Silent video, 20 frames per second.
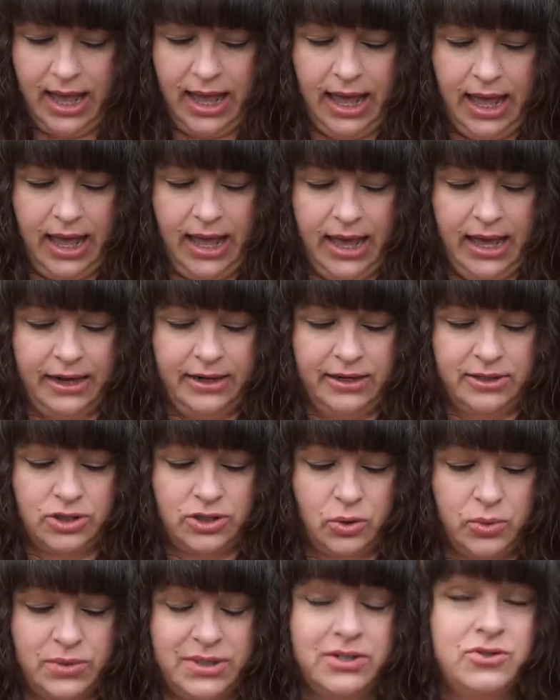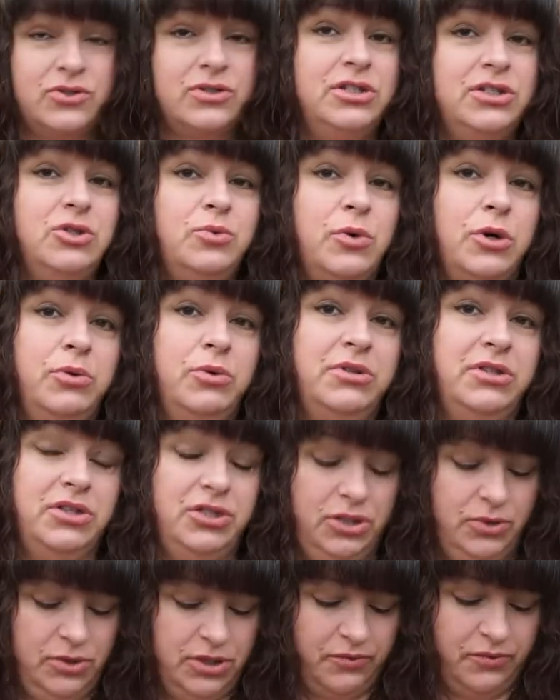And so it was interesting to work with the
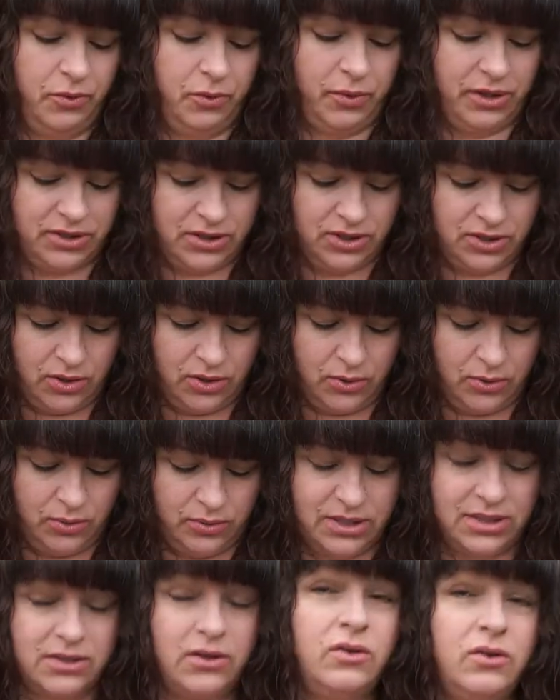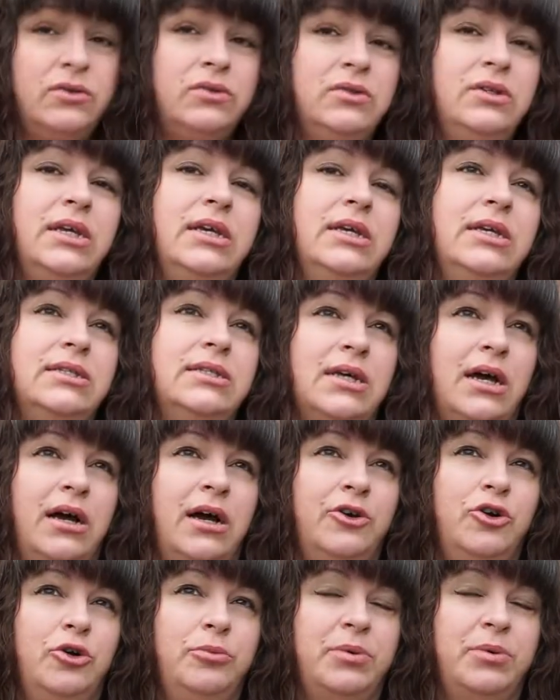2 different ones. So Sultan is
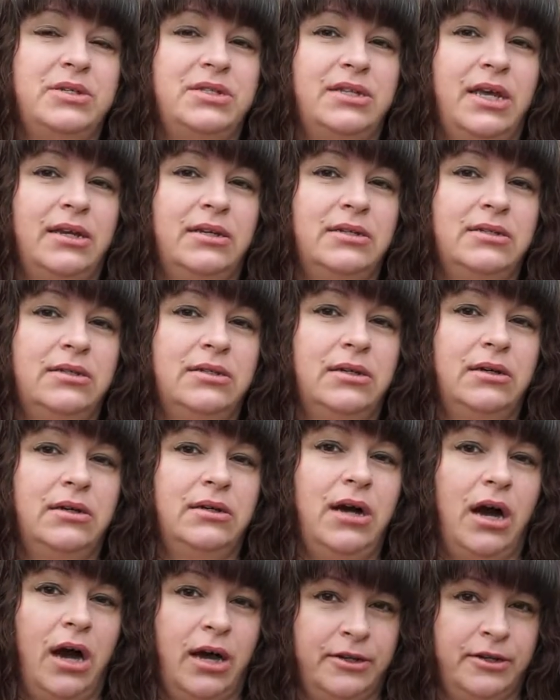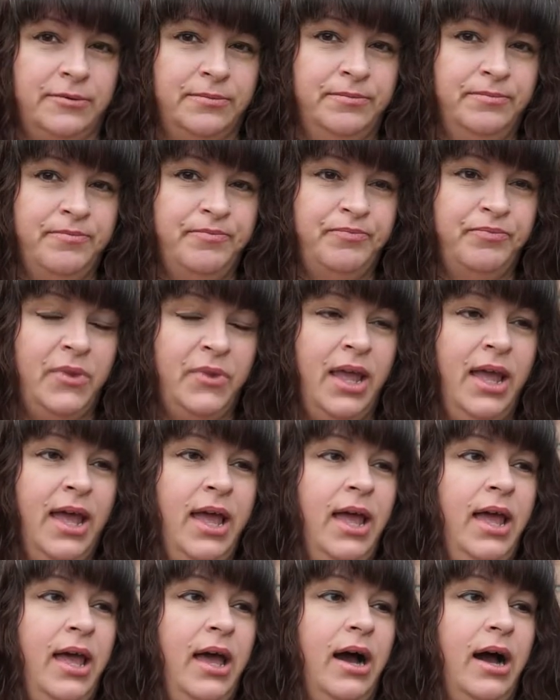100% cotton,
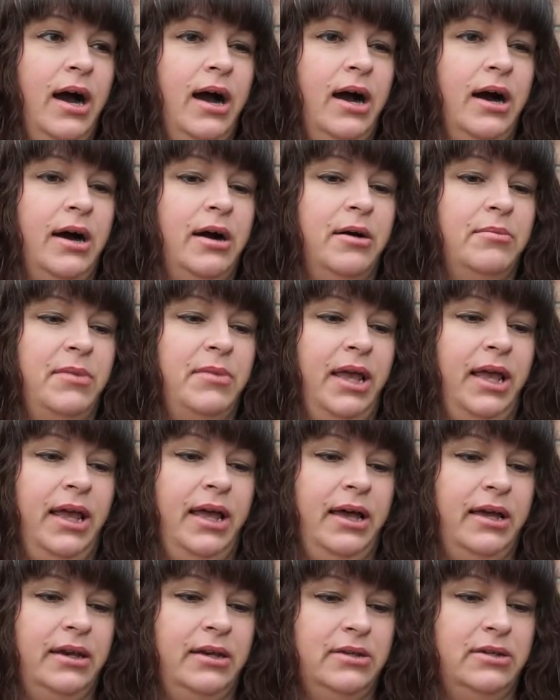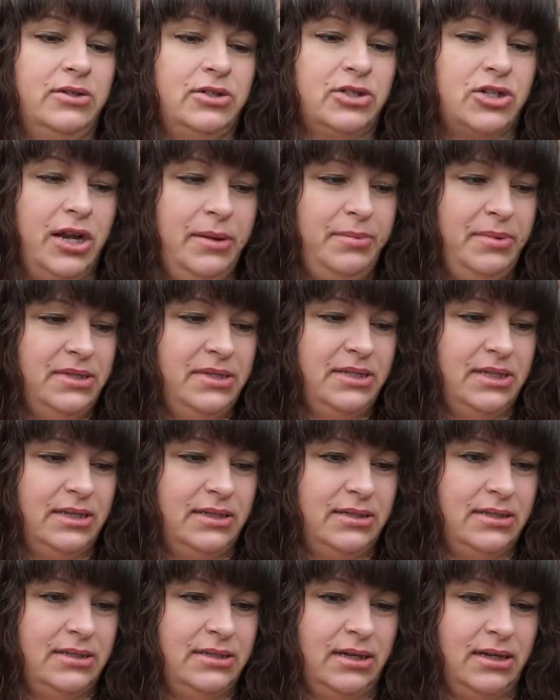and Scheepjes
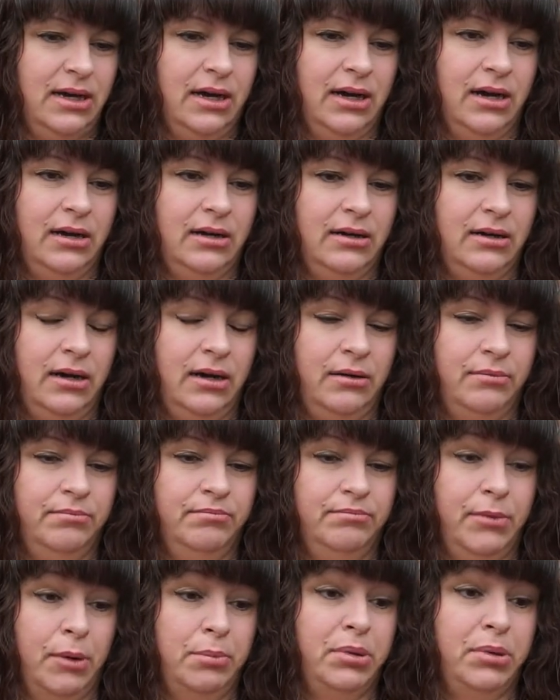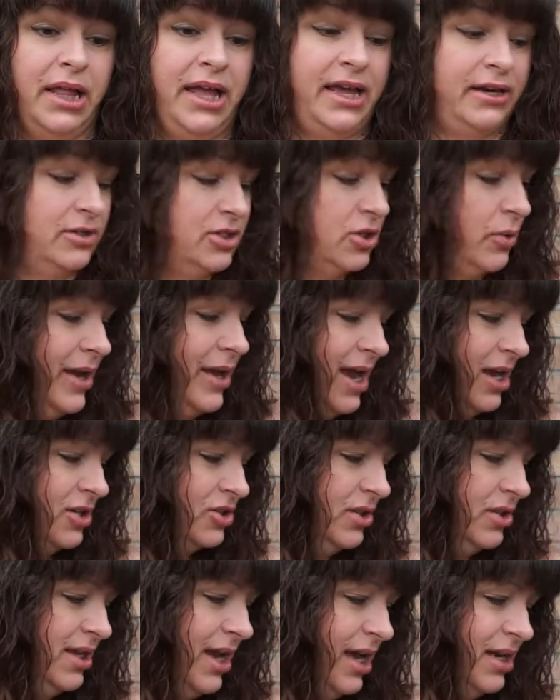is a blend. So I
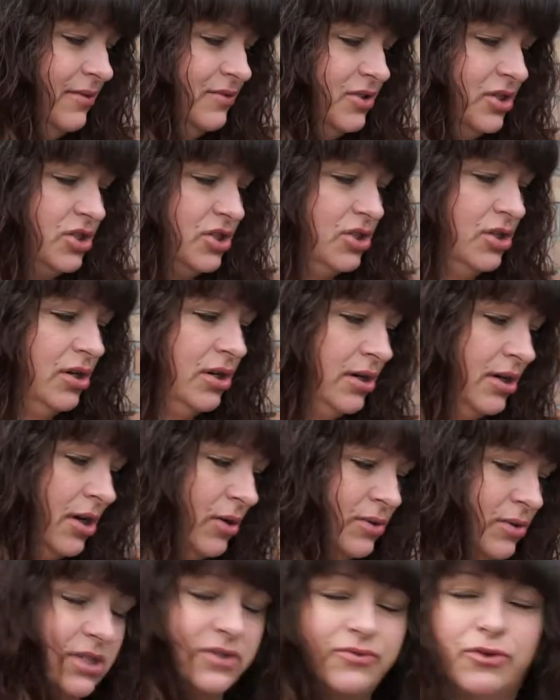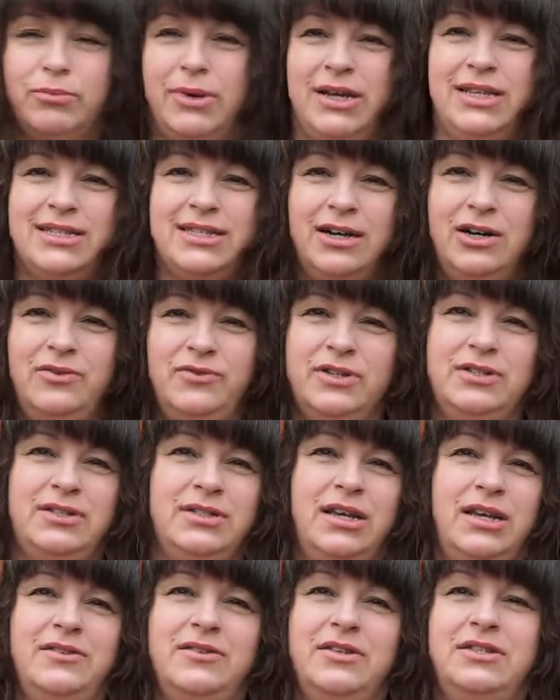actually kind of just took notes for myself as
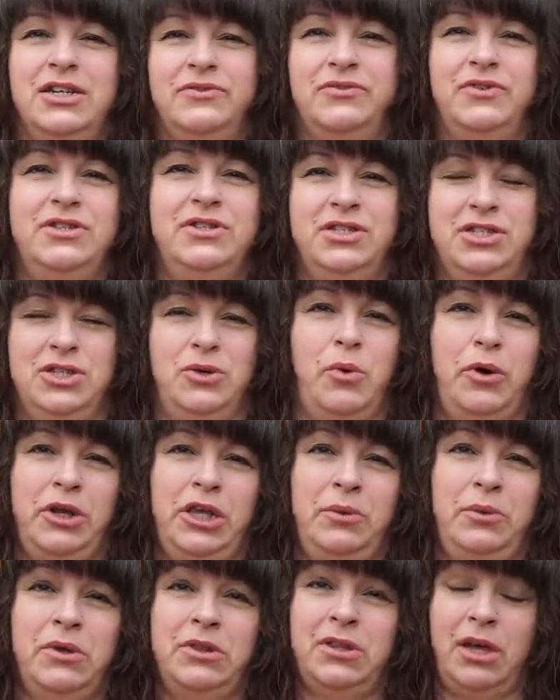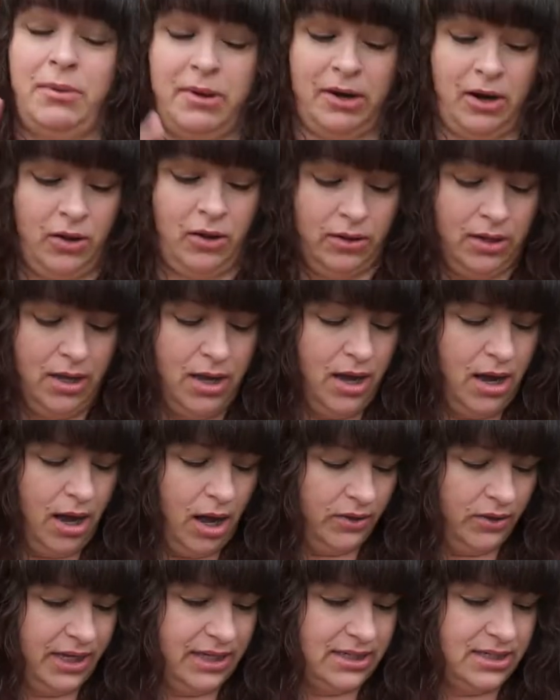like the differences in working with them, and I'll
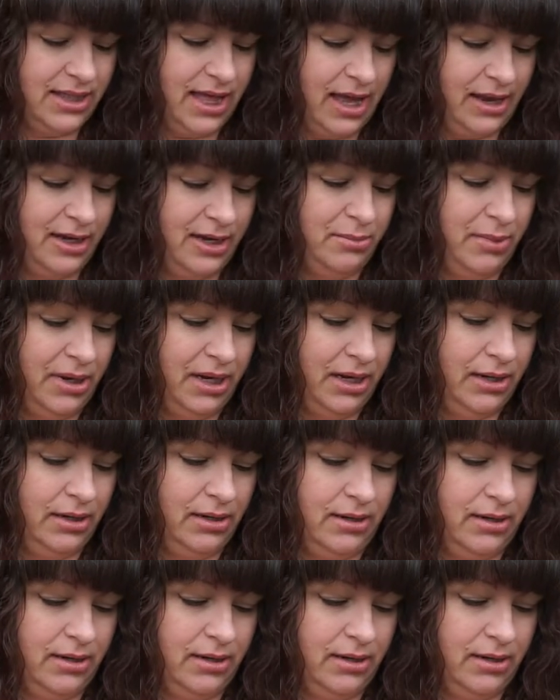get to that in a minute